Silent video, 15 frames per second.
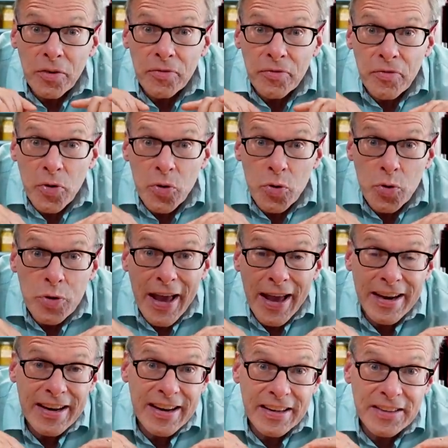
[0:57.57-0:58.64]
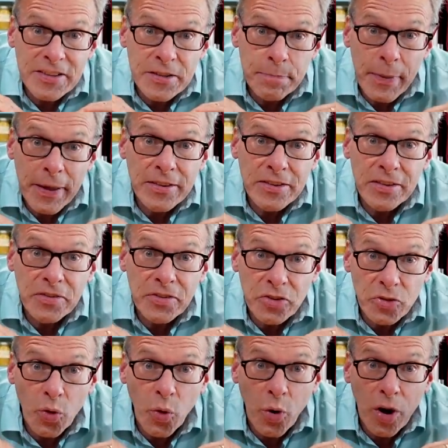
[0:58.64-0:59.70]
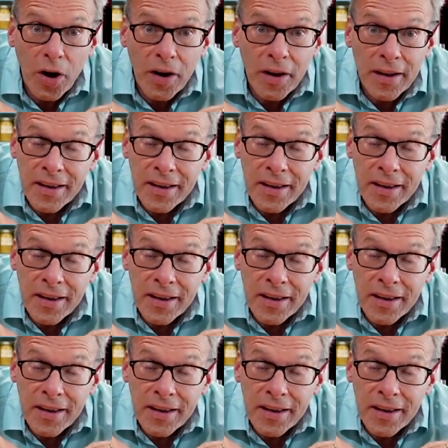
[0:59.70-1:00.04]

food at an expensive store.